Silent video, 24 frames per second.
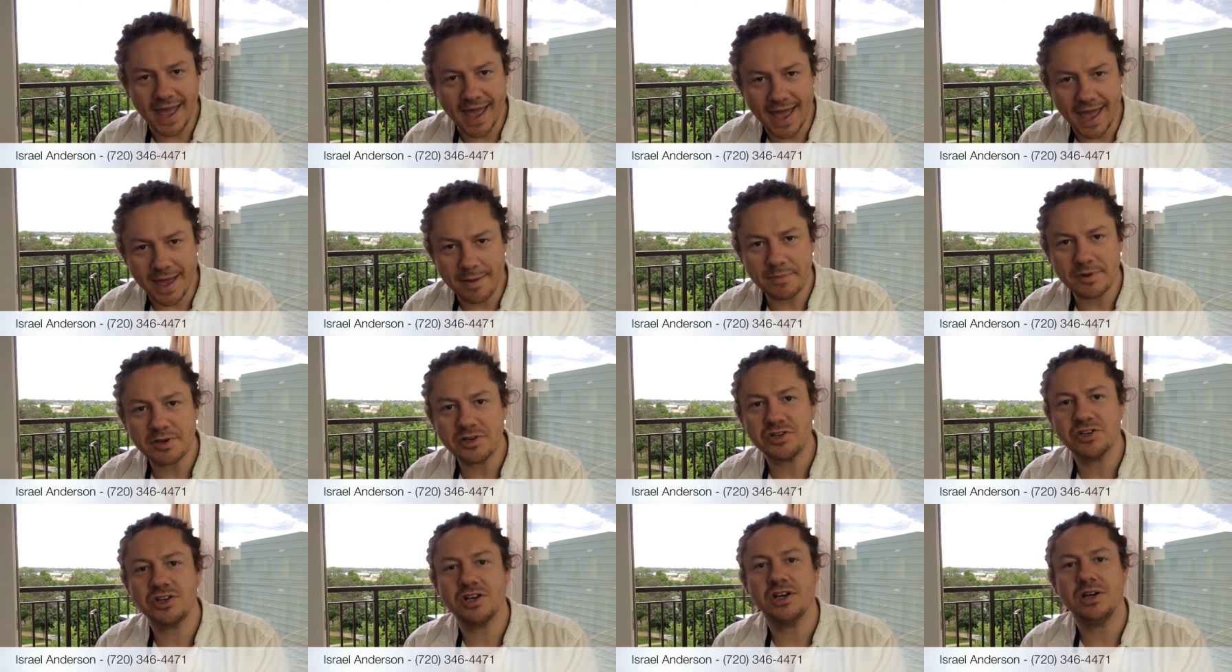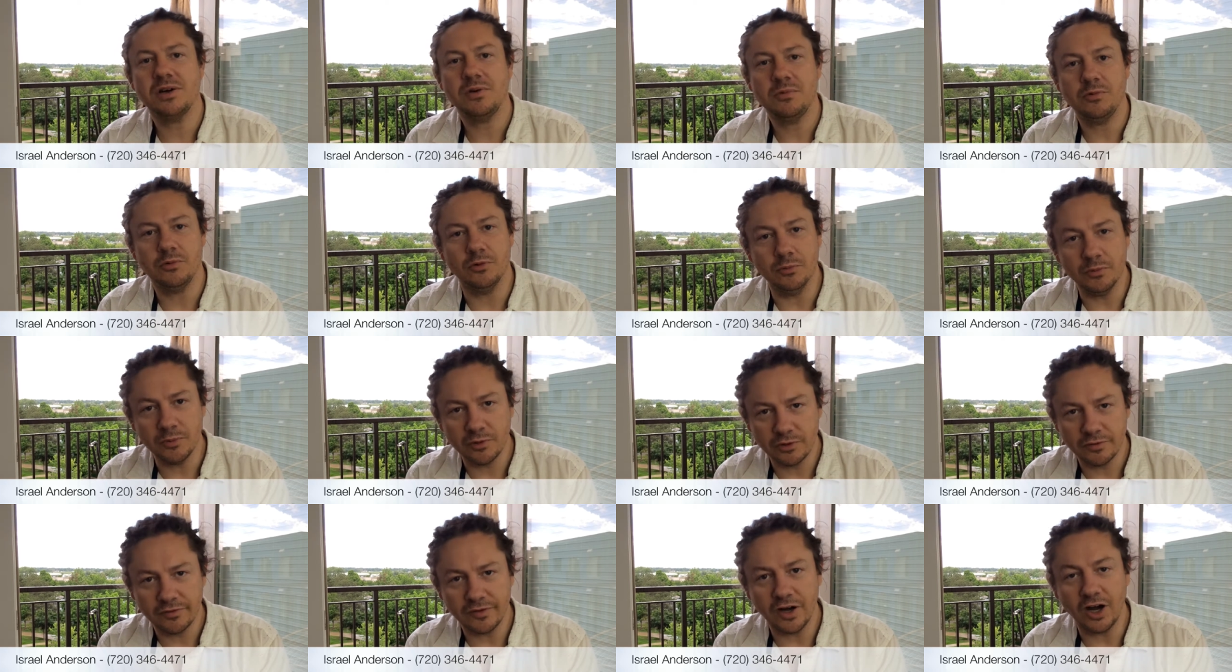amateur will
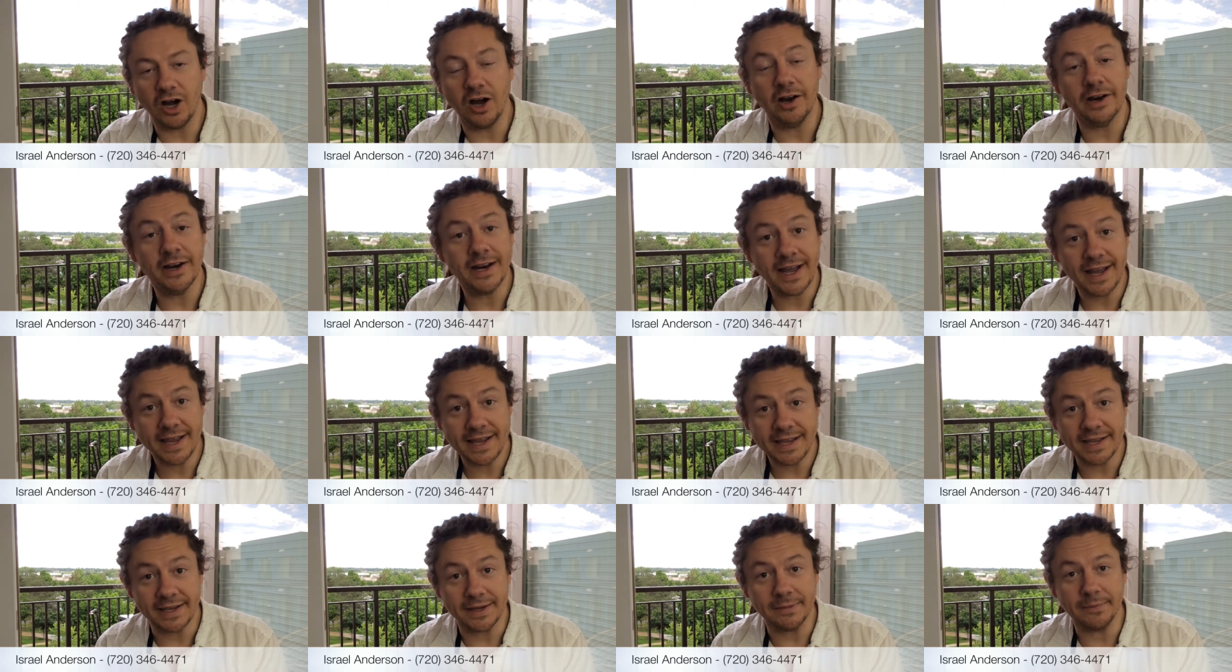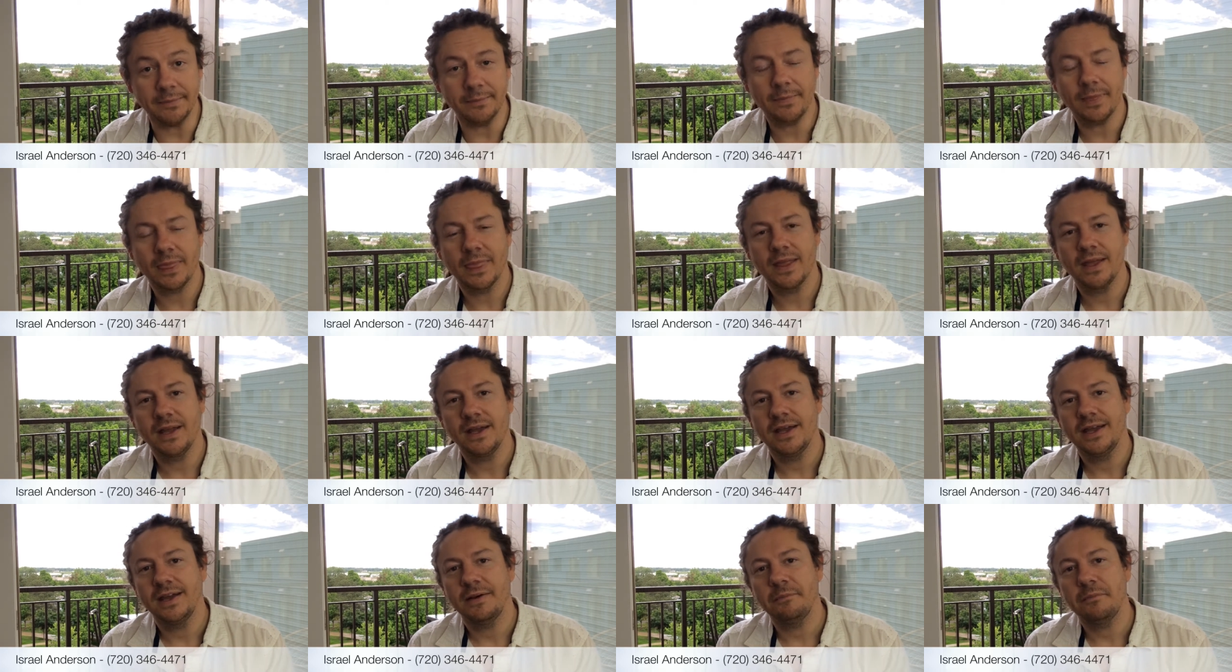move on, AM.
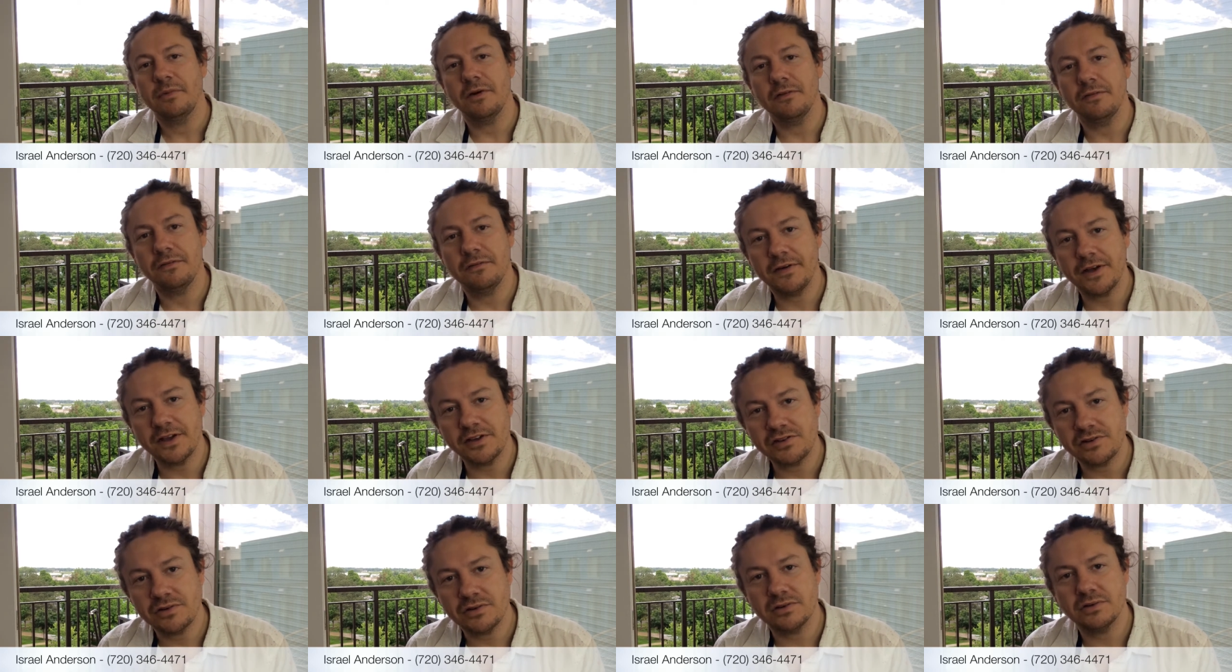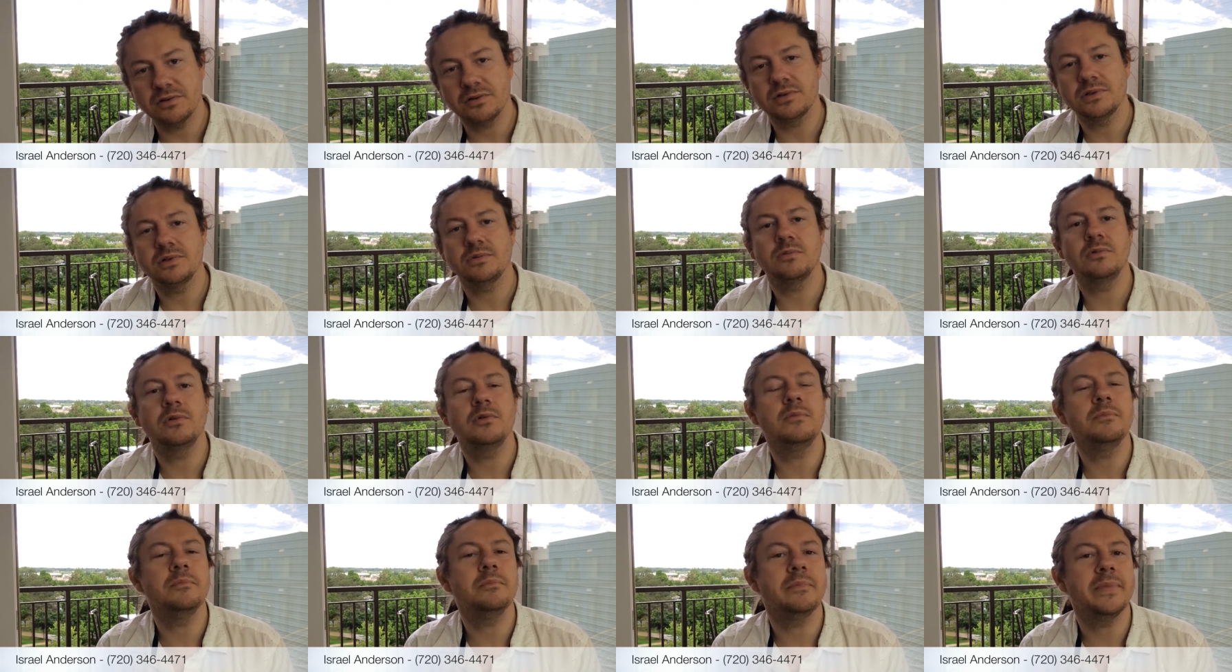Professionals
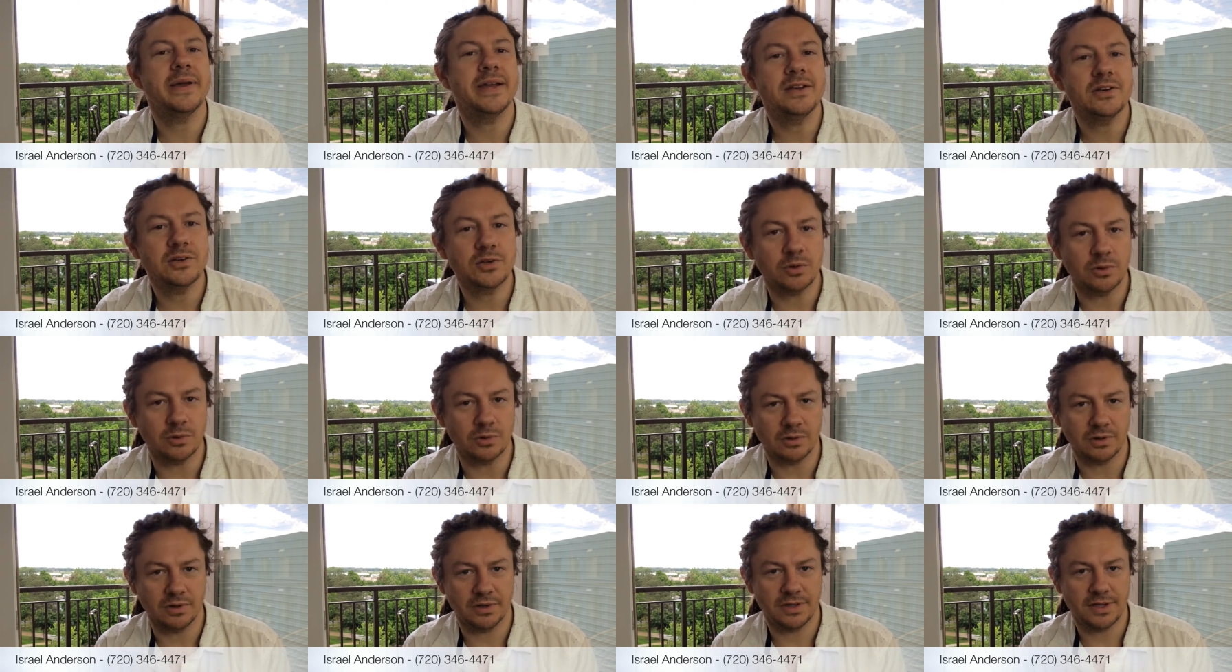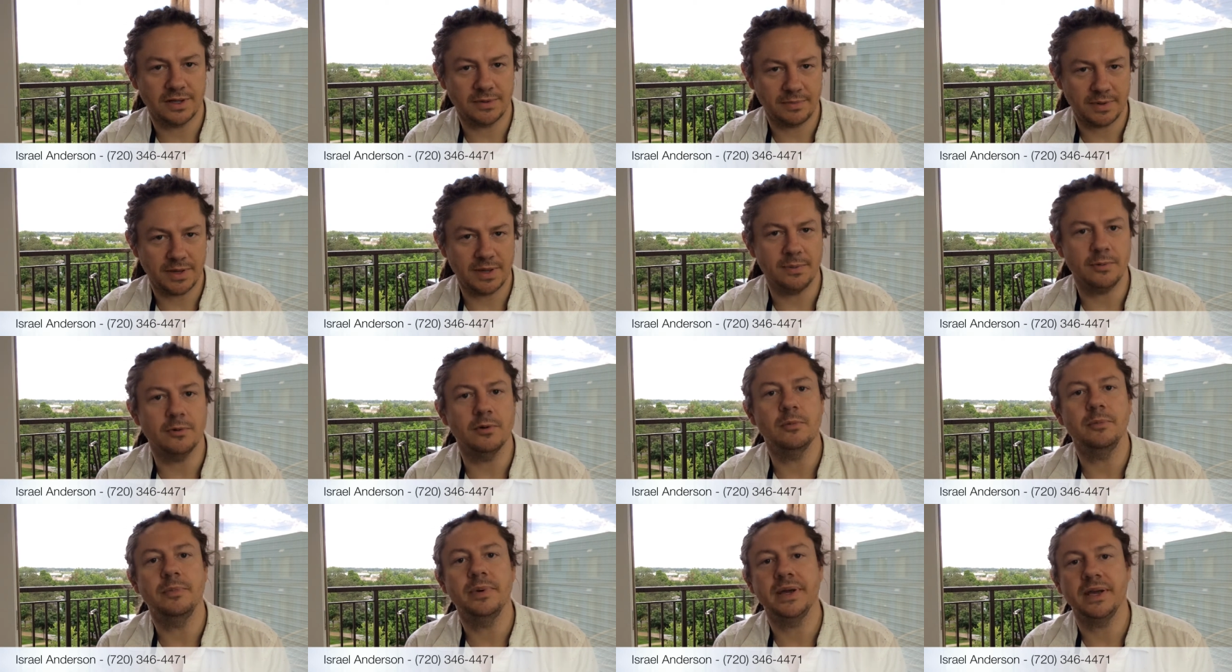will mentor their
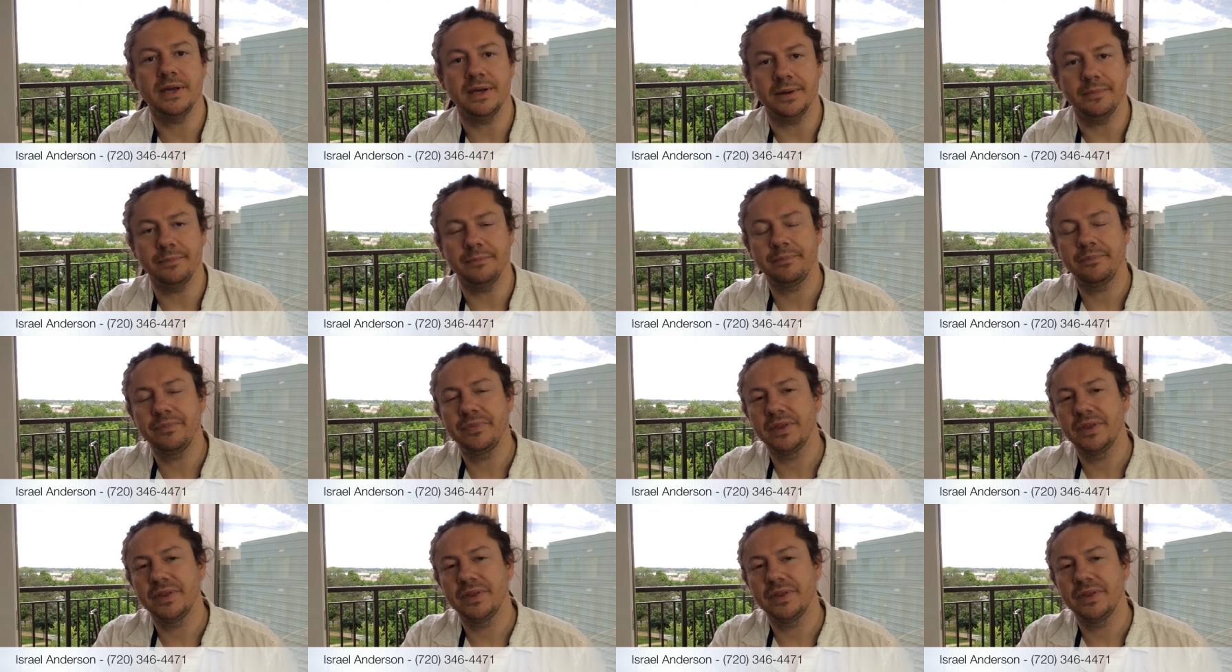people, PM.